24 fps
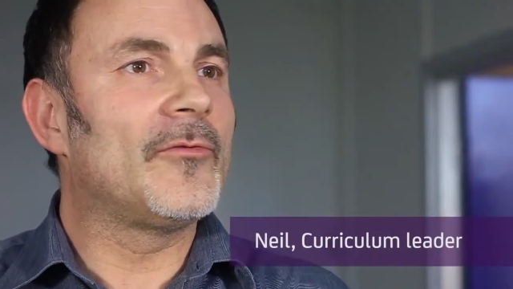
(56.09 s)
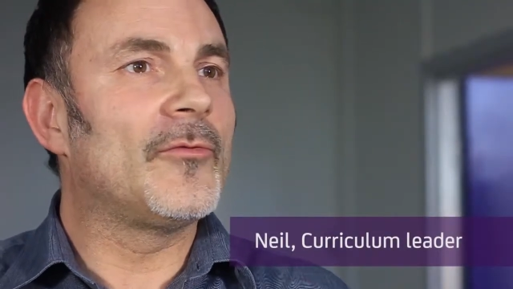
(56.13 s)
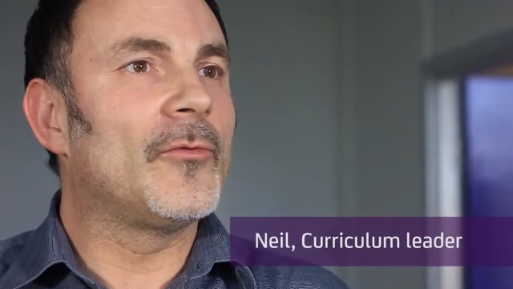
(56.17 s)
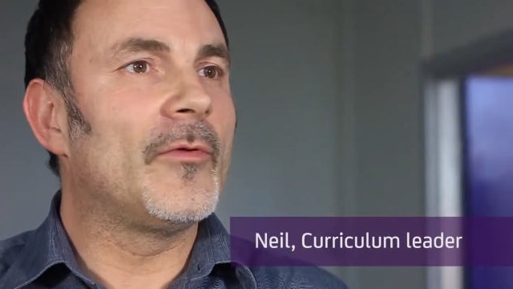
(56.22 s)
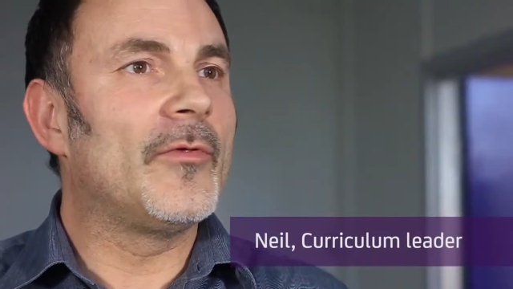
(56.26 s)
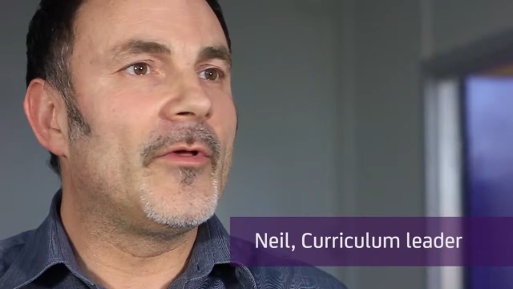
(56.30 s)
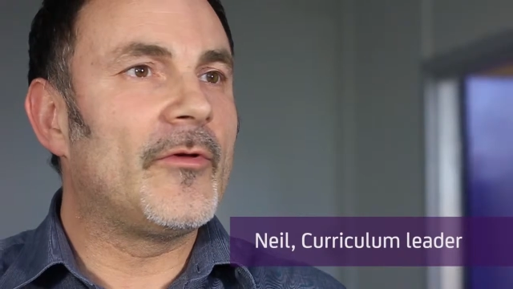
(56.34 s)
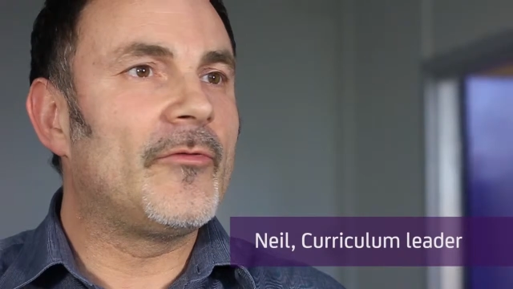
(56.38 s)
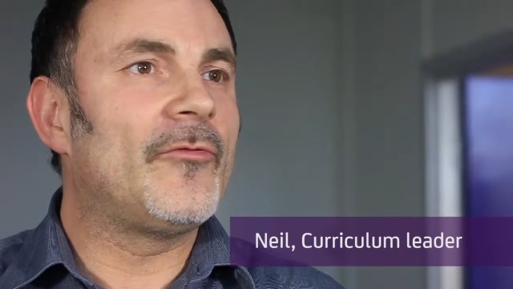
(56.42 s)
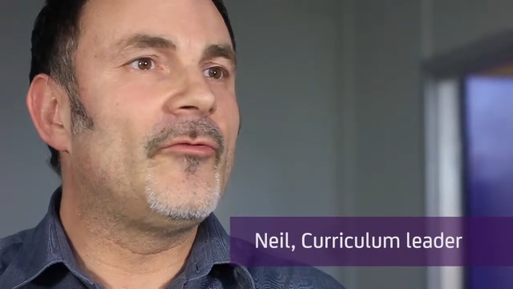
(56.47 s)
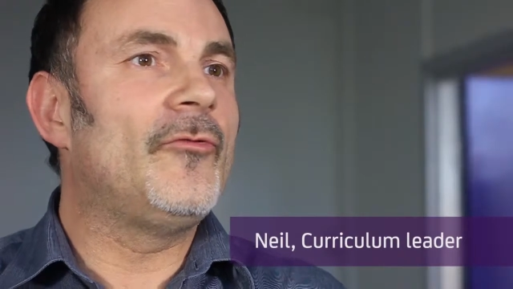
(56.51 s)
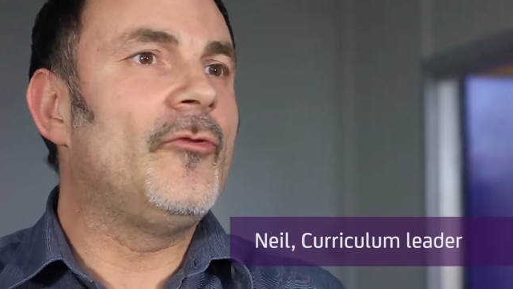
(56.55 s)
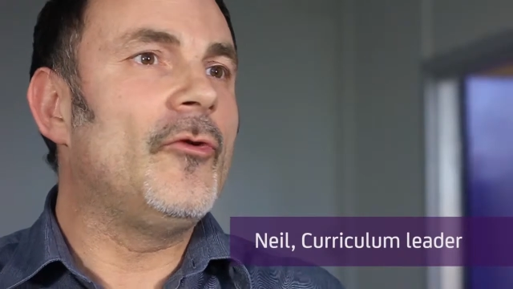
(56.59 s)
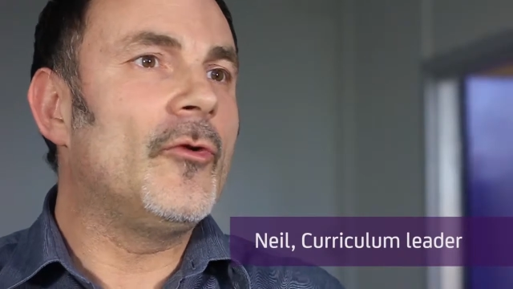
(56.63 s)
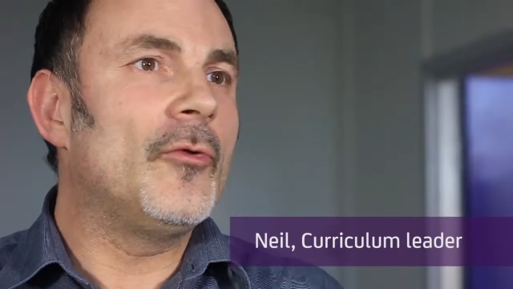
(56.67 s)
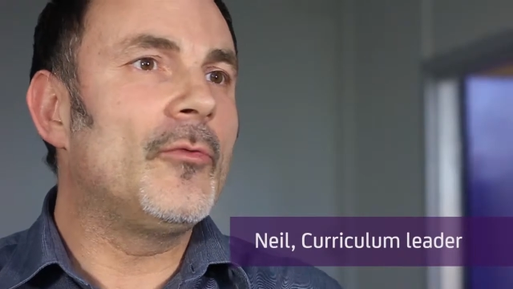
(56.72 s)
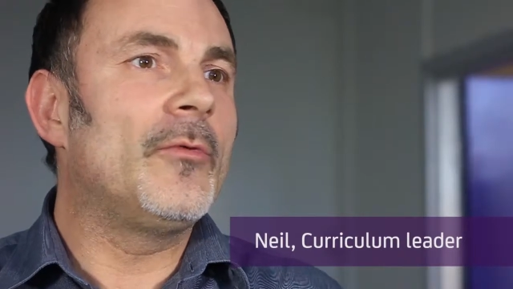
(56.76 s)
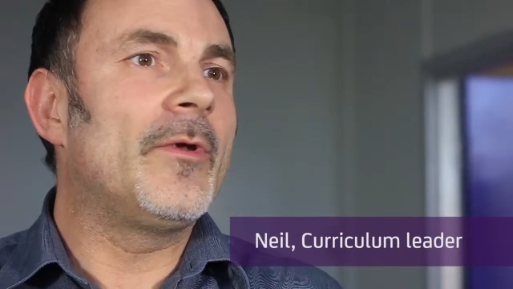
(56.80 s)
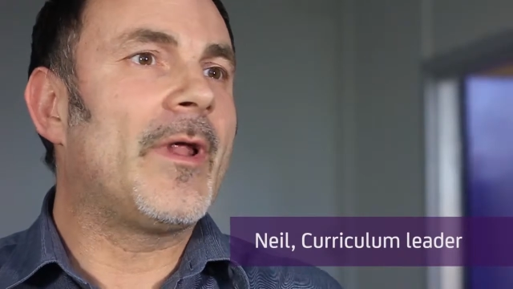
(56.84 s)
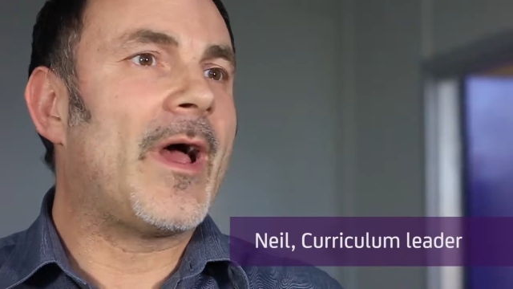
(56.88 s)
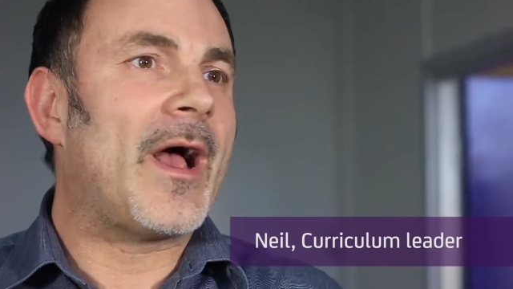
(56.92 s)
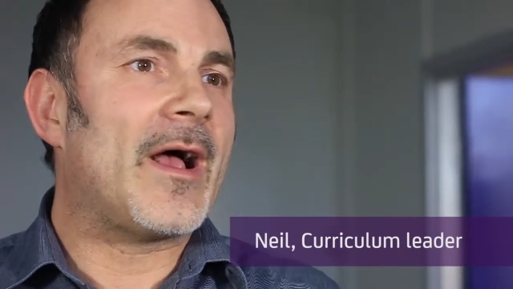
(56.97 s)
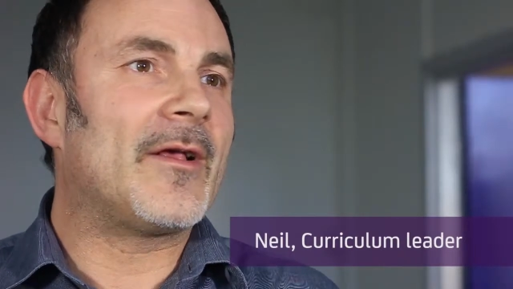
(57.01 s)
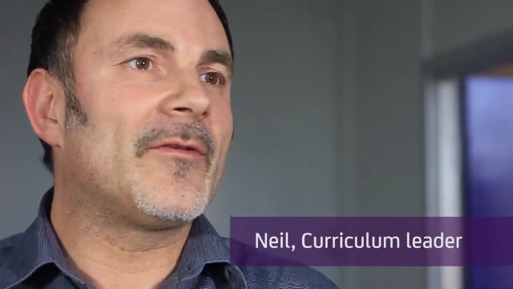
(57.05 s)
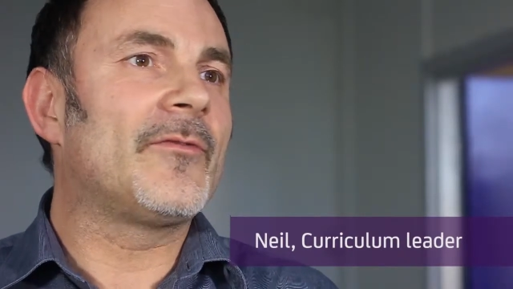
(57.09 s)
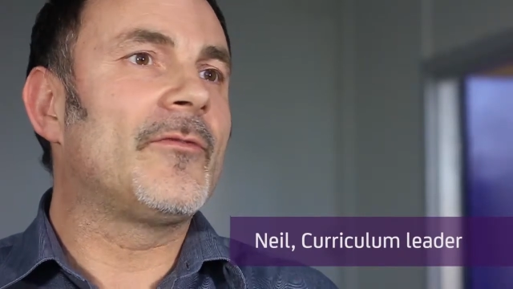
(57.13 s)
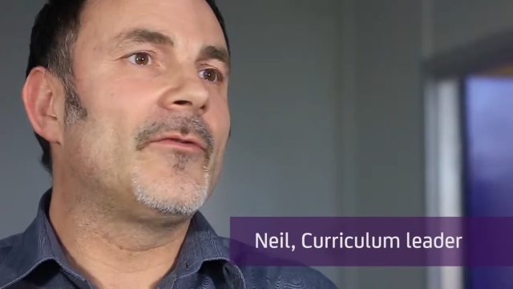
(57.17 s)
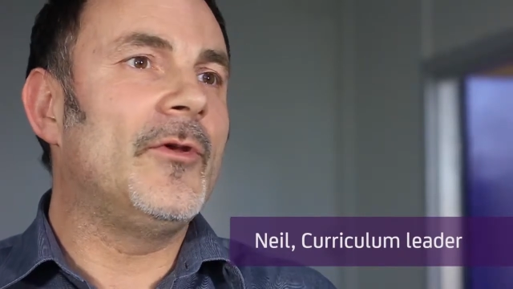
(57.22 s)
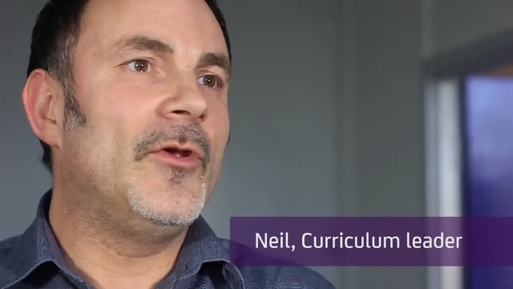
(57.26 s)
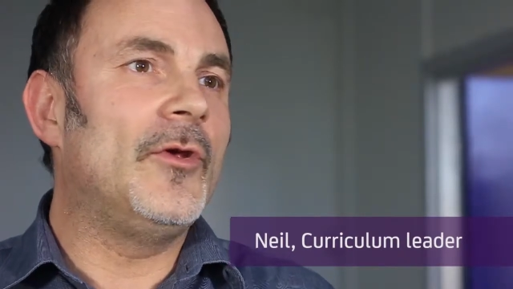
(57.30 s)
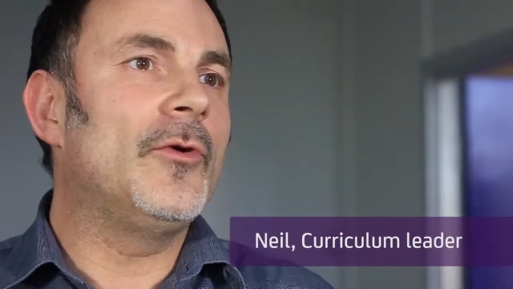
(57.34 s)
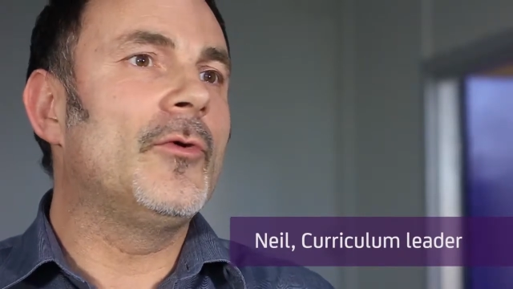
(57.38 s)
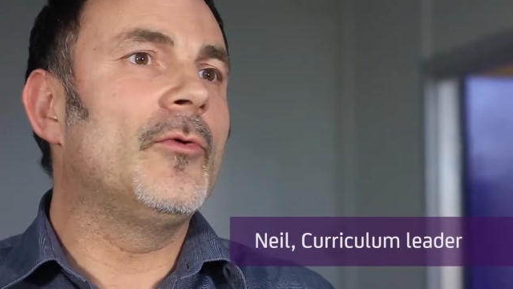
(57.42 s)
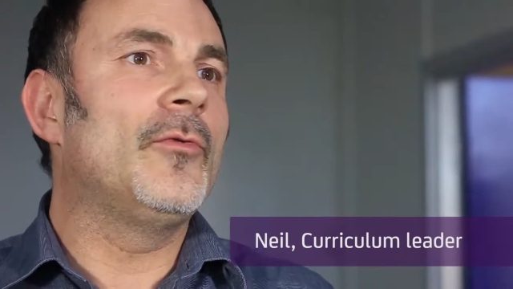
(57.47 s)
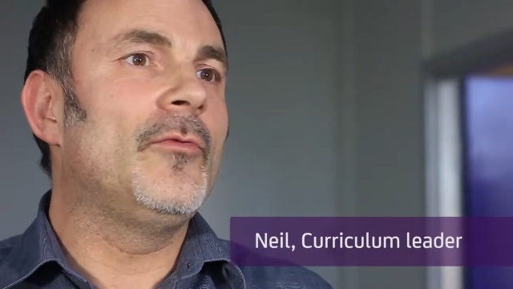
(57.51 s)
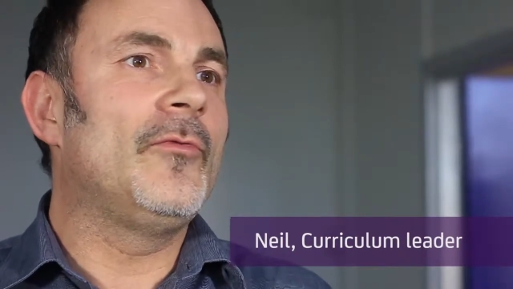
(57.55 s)
so the student has
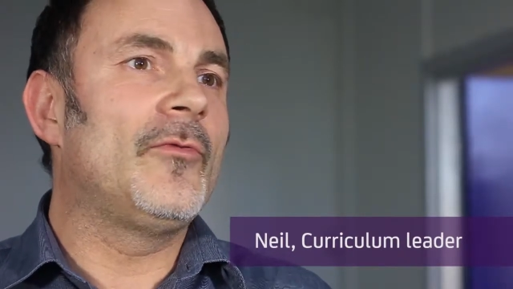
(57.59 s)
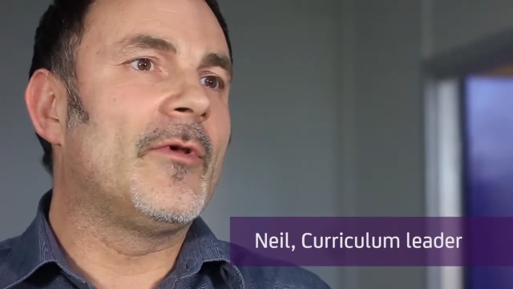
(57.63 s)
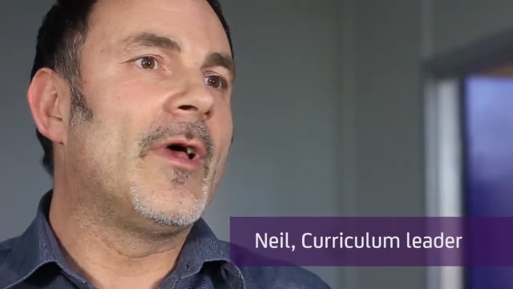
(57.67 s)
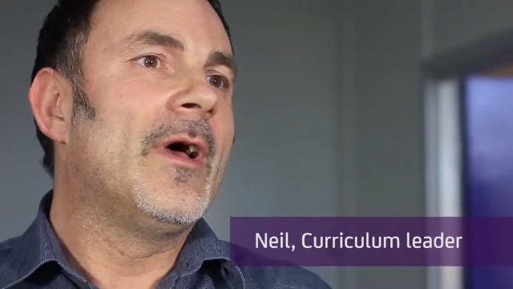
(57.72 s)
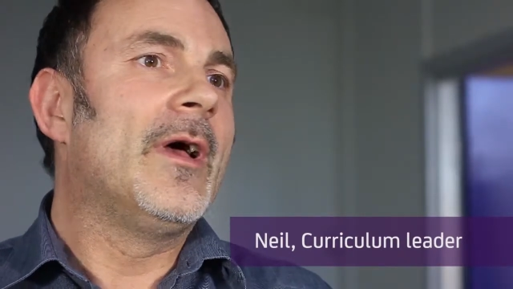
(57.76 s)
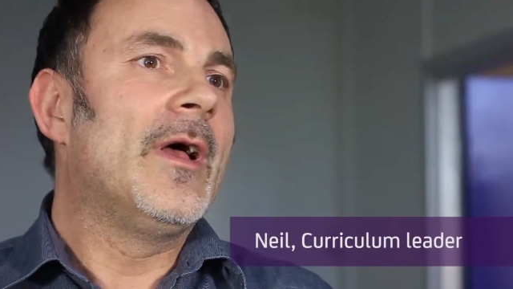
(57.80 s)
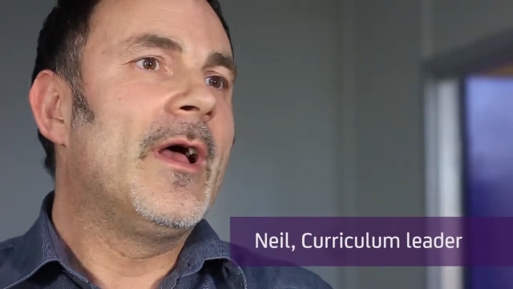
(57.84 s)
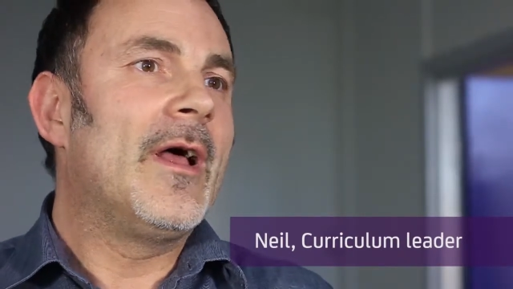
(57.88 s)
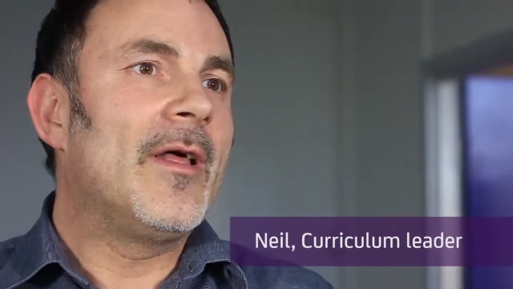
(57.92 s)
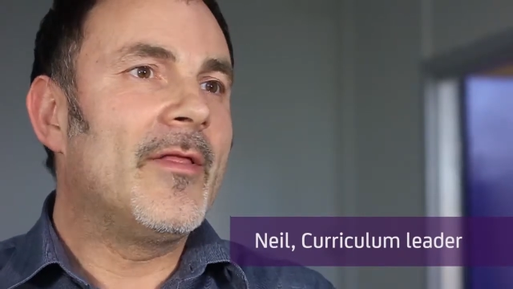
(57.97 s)
to use